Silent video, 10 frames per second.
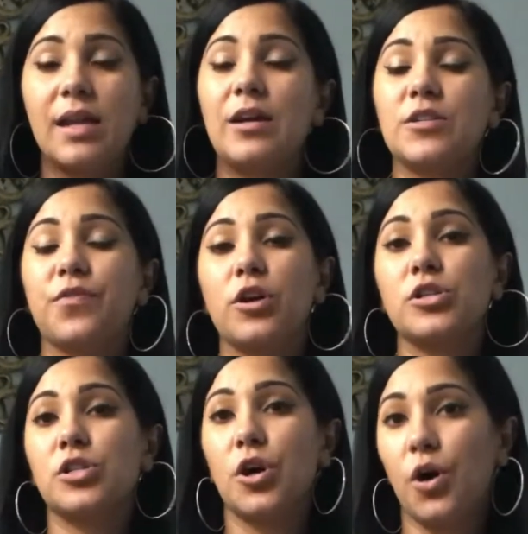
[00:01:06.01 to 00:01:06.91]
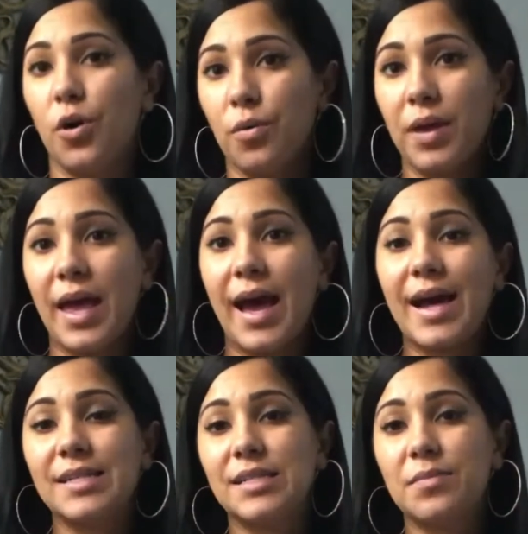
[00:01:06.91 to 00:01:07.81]
Now, as far as the home, it
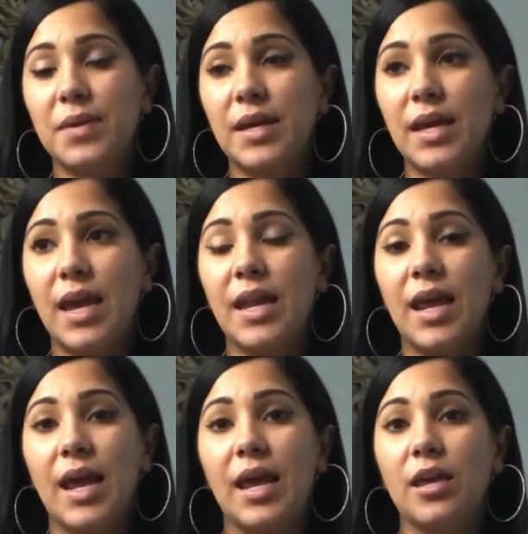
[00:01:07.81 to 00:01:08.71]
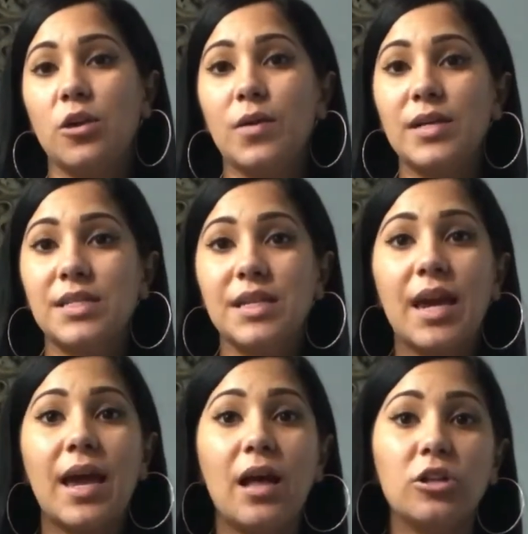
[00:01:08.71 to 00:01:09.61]
has to be in a
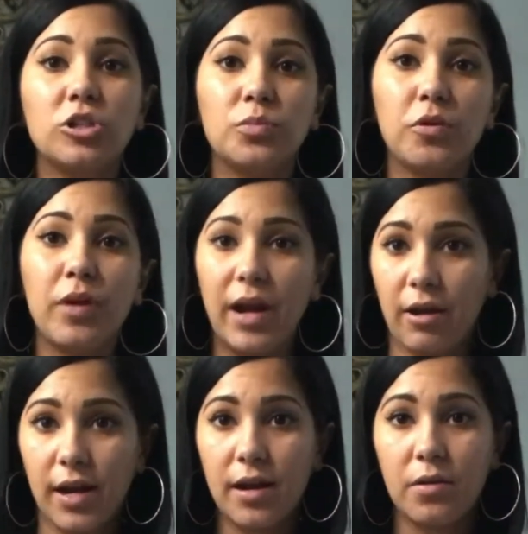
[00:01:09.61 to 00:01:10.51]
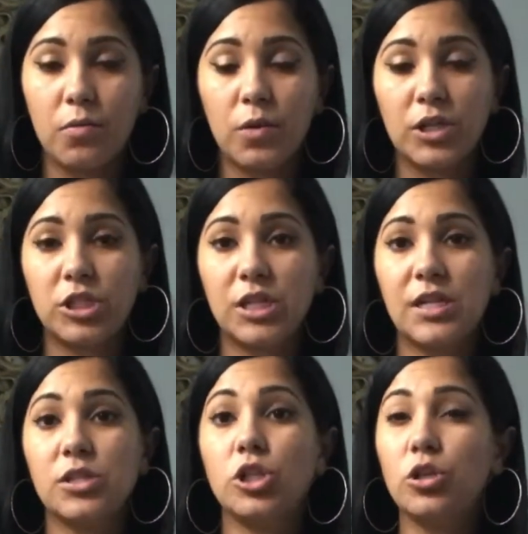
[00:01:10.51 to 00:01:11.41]
USDA eligible area, which
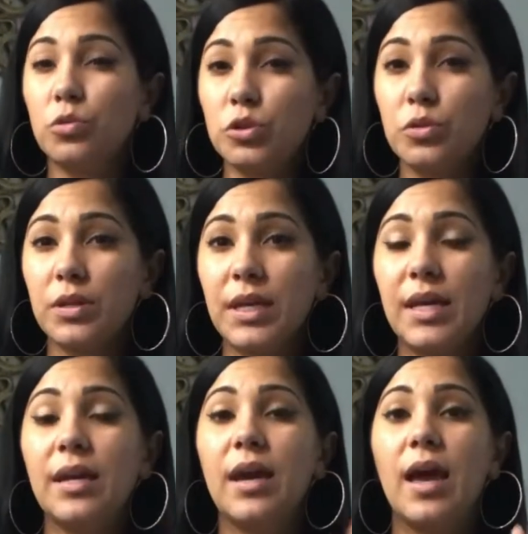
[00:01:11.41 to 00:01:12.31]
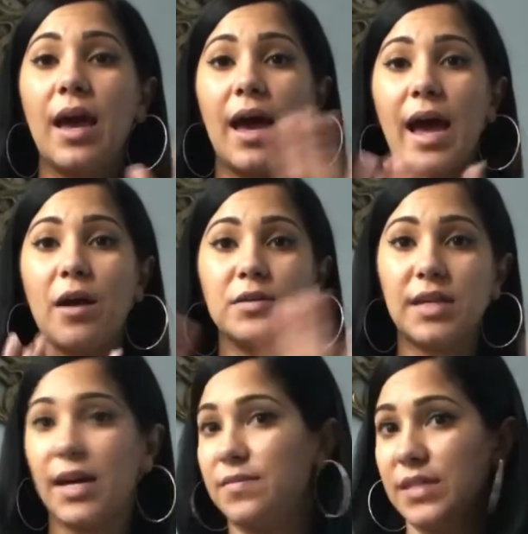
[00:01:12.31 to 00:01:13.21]
is usually
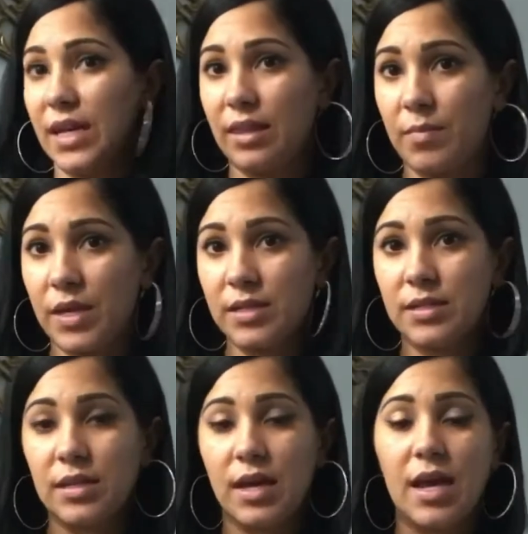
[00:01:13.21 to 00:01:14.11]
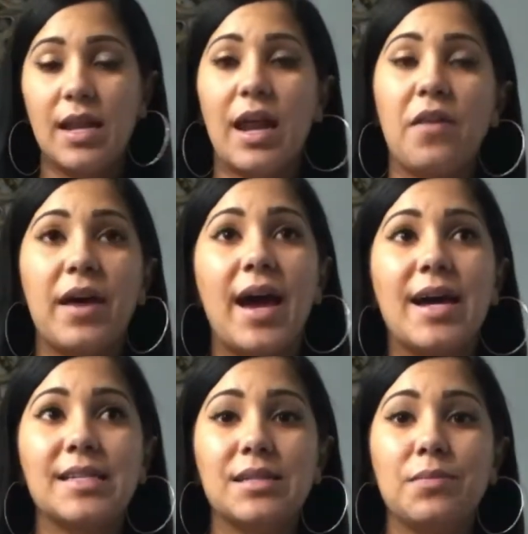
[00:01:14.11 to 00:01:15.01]
outside of city limits. Now, that
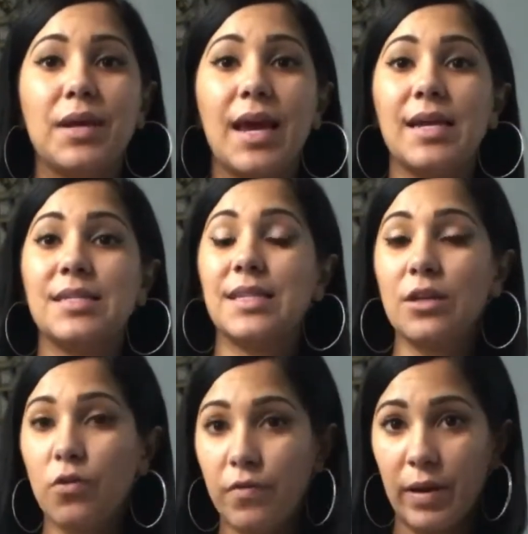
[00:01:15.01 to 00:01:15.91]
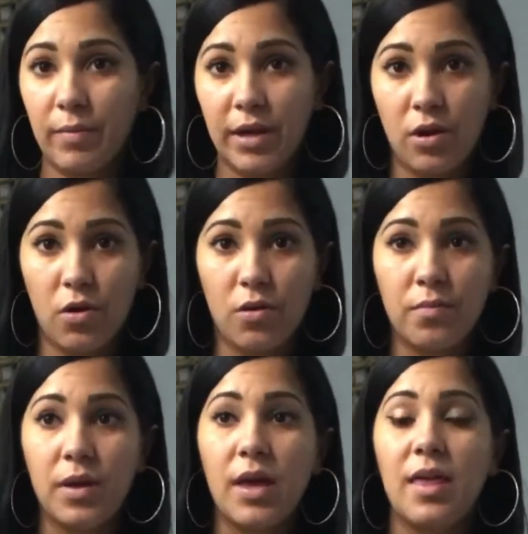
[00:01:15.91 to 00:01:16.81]
has to be a single family
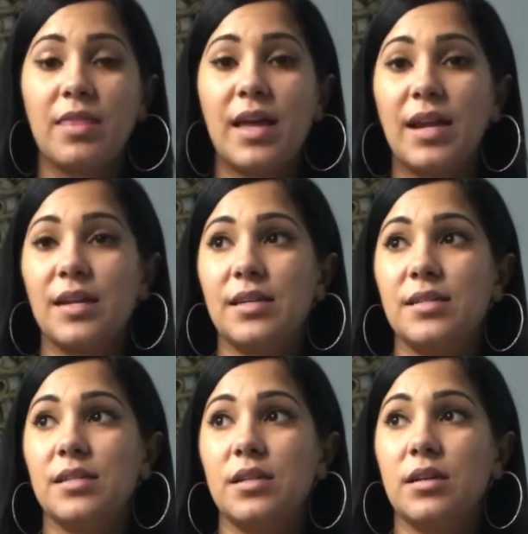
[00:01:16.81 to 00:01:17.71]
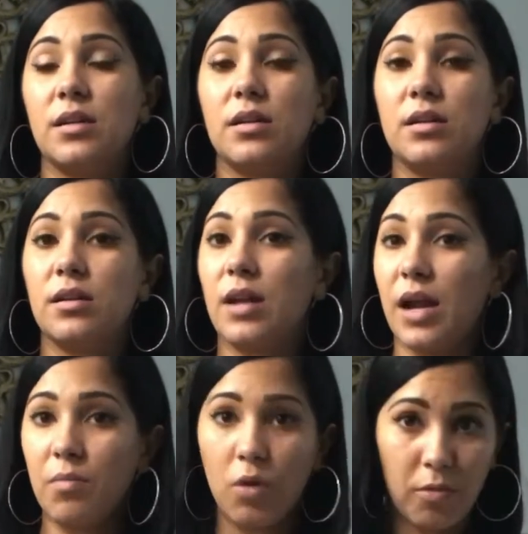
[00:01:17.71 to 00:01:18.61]
home that is
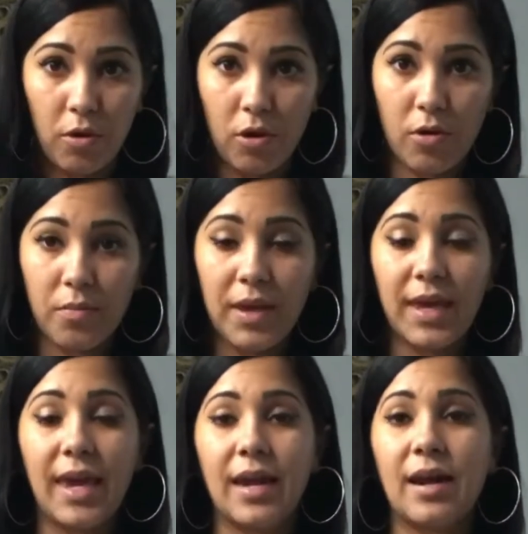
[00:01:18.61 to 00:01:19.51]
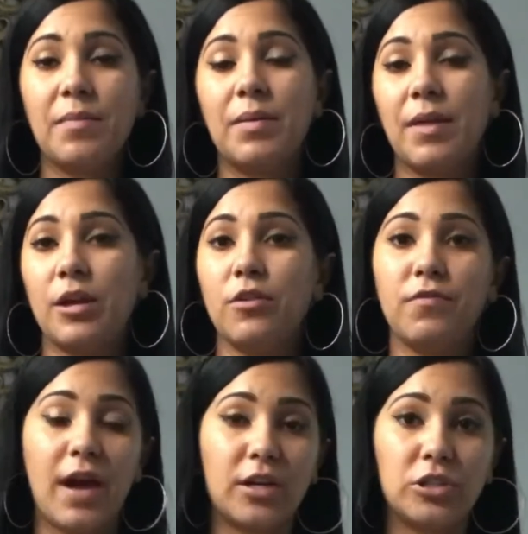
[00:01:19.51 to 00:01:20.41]
not a mobile home. It cannot be
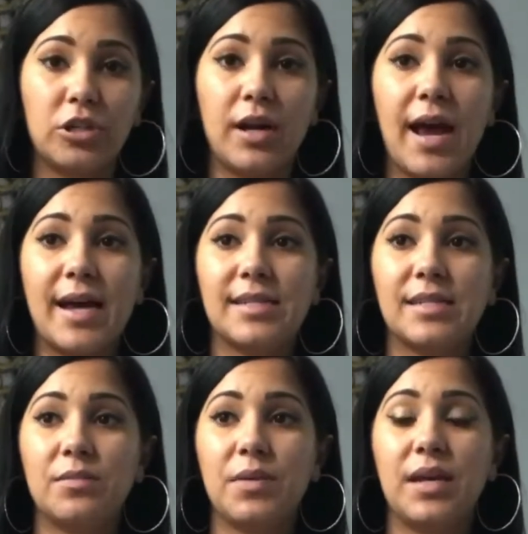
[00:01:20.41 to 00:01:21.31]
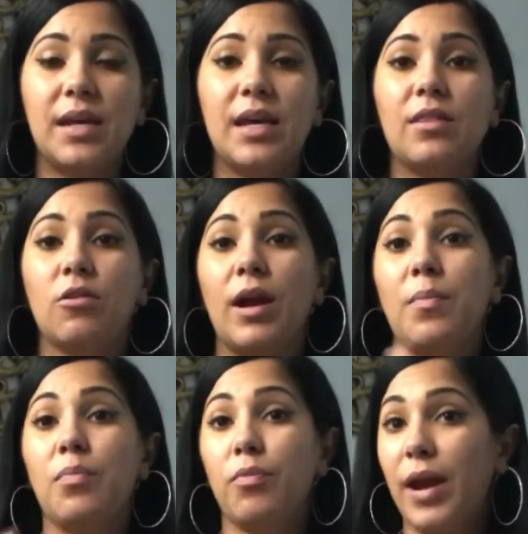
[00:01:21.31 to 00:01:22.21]
manufactured. It has to be either
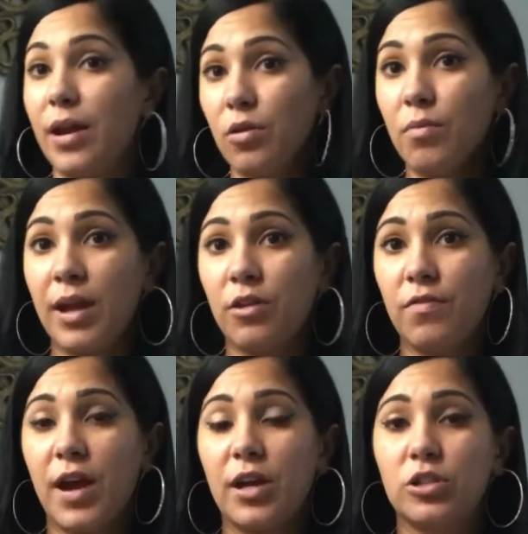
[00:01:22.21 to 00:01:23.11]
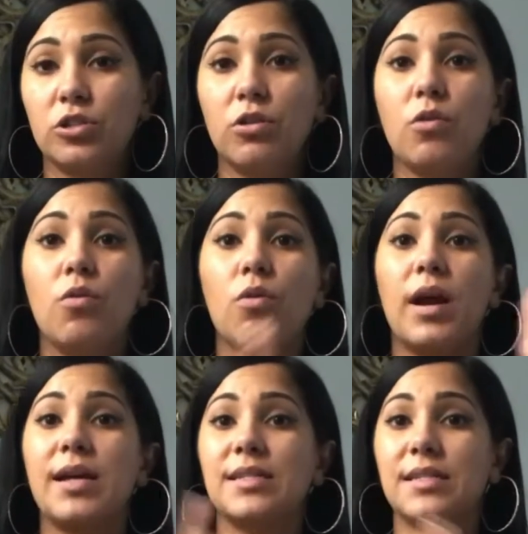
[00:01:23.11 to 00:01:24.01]
a brand new manufacturer
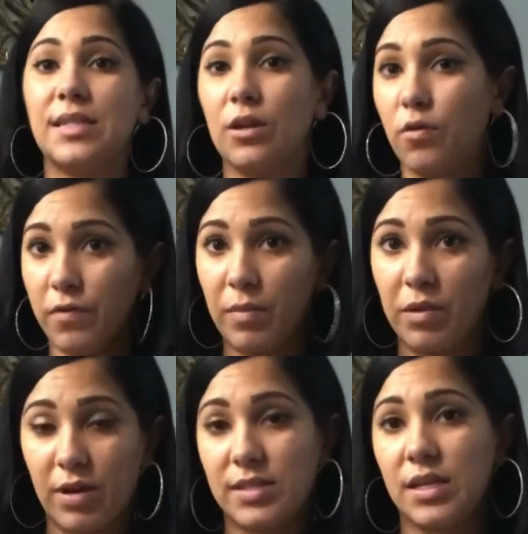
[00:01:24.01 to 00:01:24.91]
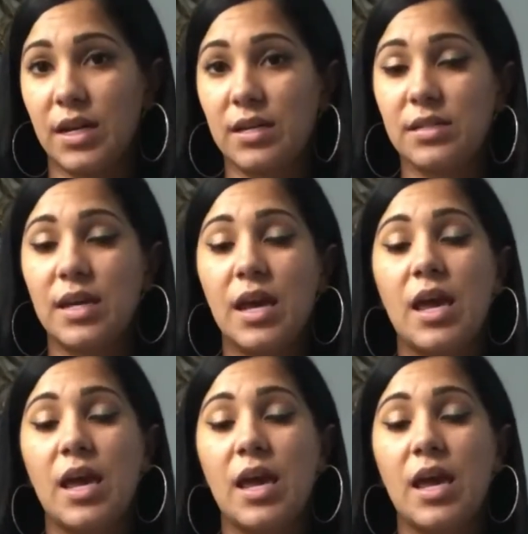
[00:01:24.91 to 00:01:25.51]
or a single family residence.